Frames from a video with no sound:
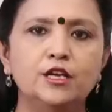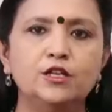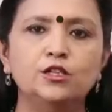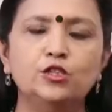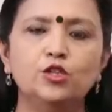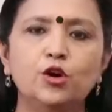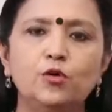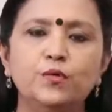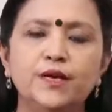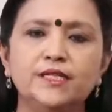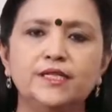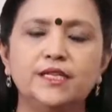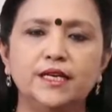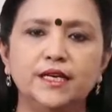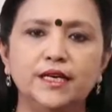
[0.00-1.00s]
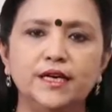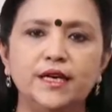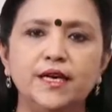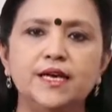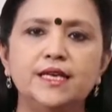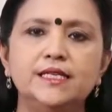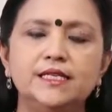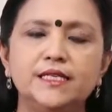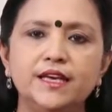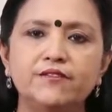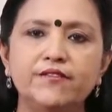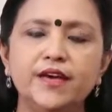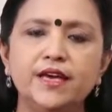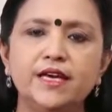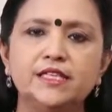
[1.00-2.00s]
So, we see
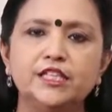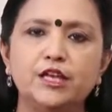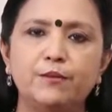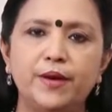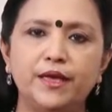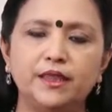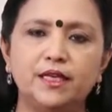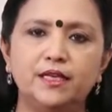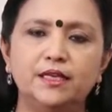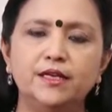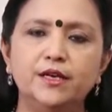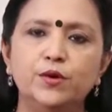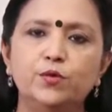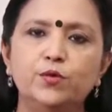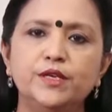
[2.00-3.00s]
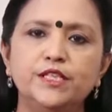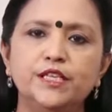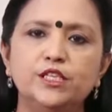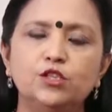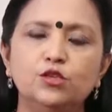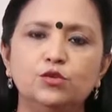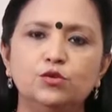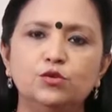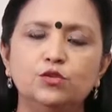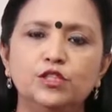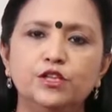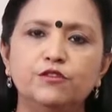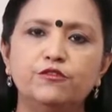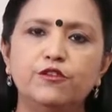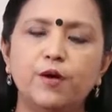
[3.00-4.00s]
sieving is the method which is
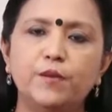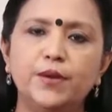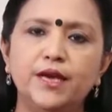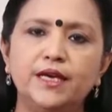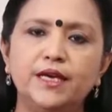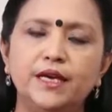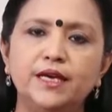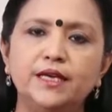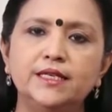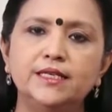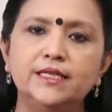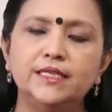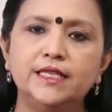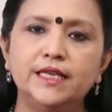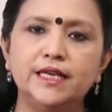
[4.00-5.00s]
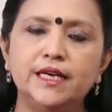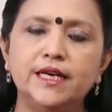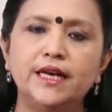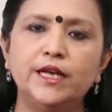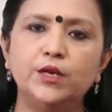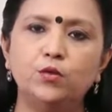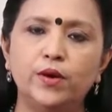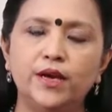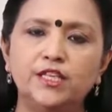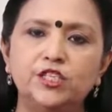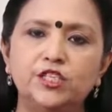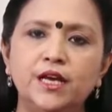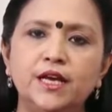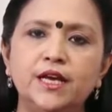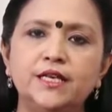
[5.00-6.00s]
used for making tea, in
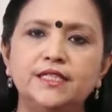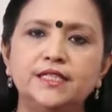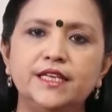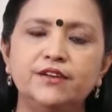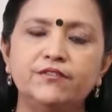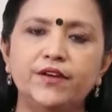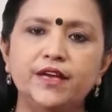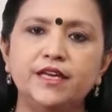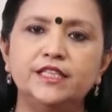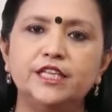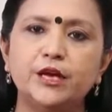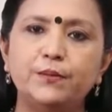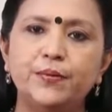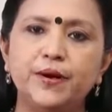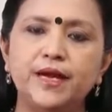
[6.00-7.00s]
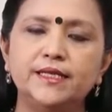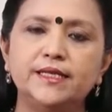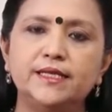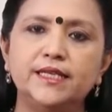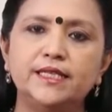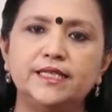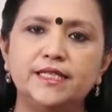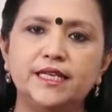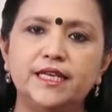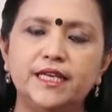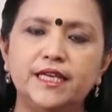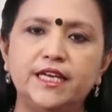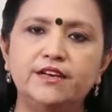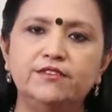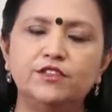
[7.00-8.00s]
which sieving separates the tea
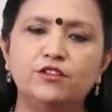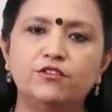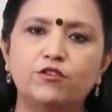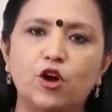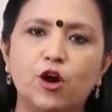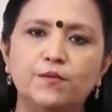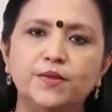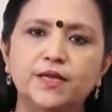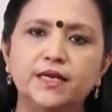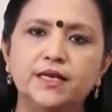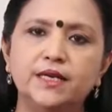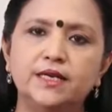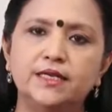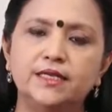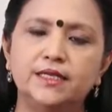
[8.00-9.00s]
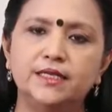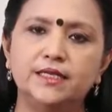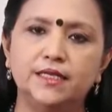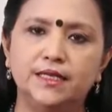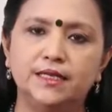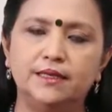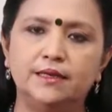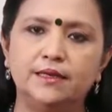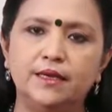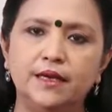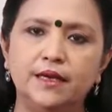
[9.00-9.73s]
leaves from the tea.